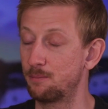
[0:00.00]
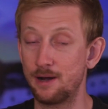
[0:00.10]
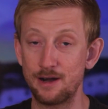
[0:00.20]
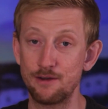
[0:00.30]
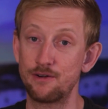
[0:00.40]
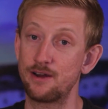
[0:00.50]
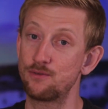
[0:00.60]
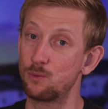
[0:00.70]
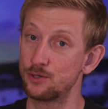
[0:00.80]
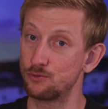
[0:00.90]
But if I
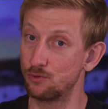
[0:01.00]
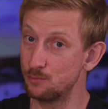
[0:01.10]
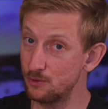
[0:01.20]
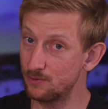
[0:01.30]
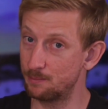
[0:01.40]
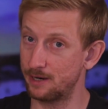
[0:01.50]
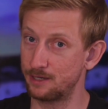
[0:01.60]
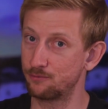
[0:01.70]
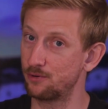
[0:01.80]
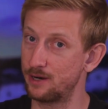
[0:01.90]
ever want to remove the
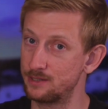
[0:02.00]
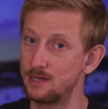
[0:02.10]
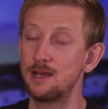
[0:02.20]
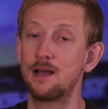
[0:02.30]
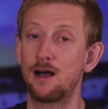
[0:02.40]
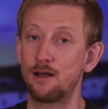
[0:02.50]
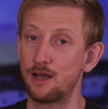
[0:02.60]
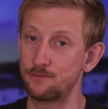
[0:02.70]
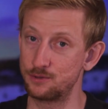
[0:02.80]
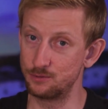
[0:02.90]
binding phrase, I'll
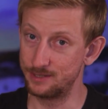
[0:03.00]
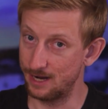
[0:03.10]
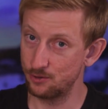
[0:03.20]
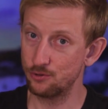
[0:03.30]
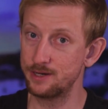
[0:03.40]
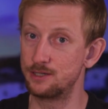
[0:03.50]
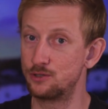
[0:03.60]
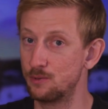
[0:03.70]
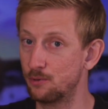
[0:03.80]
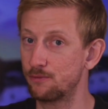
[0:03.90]
have to downgrade to
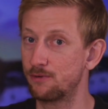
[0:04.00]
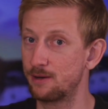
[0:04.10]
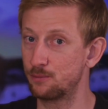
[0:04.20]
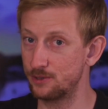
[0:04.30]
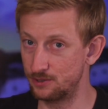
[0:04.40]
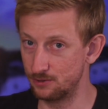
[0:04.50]
two point five point